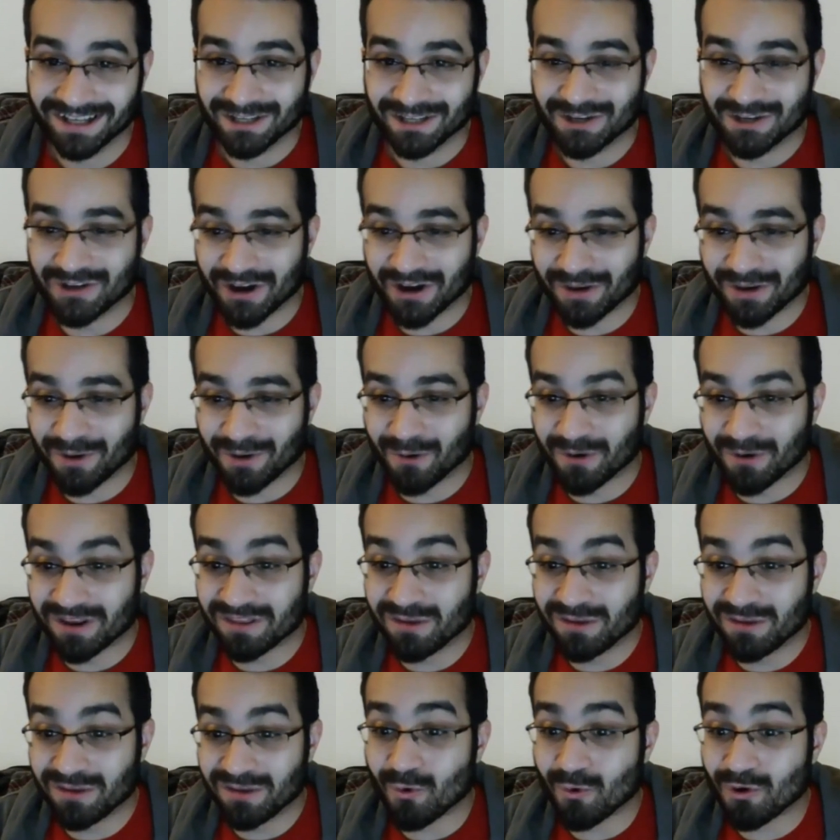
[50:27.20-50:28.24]
You talk about one of
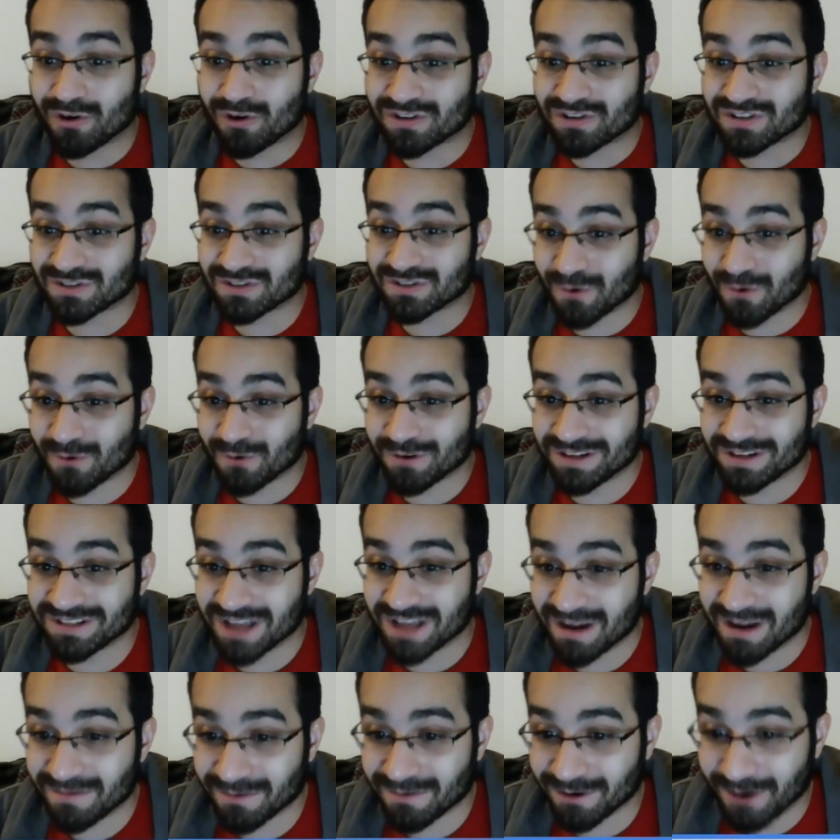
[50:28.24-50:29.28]
the worst stories
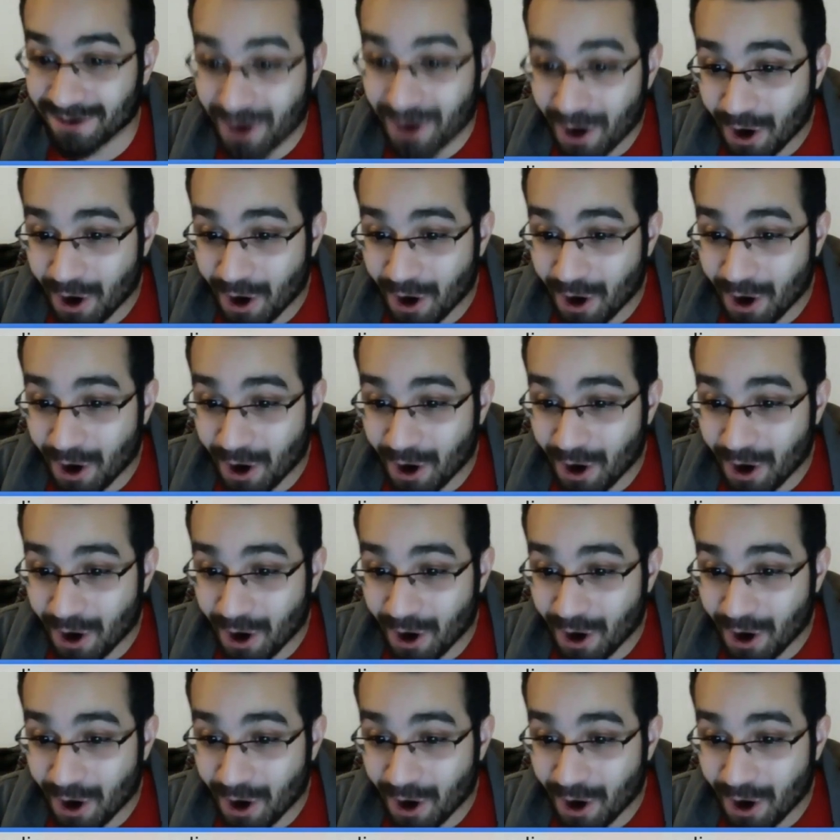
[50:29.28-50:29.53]
ever.